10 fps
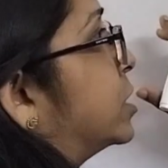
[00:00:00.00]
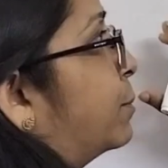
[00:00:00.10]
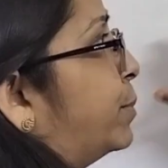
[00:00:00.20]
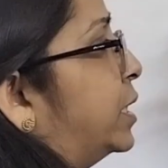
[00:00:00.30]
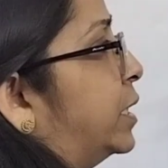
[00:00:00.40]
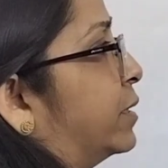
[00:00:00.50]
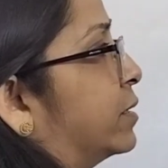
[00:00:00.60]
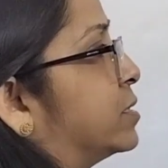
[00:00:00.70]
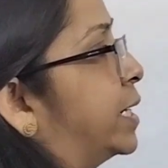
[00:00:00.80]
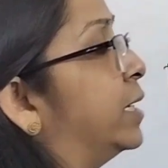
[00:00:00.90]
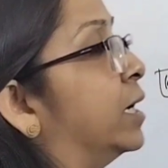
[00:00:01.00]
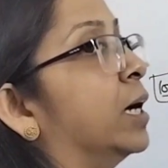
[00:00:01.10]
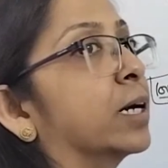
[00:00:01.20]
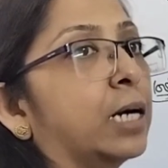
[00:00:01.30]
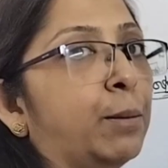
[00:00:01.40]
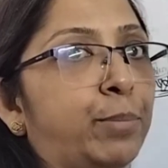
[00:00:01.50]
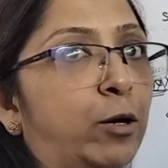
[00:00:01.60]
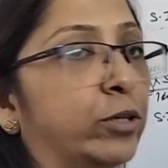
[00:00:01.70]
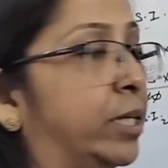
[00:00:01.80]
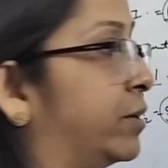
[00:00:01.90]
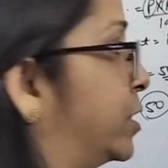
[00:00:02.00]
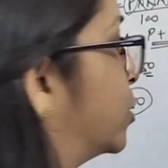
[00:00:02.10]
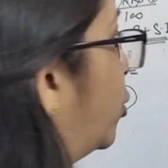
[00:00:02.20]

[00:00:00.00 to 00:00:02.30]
simple interest and compound interest.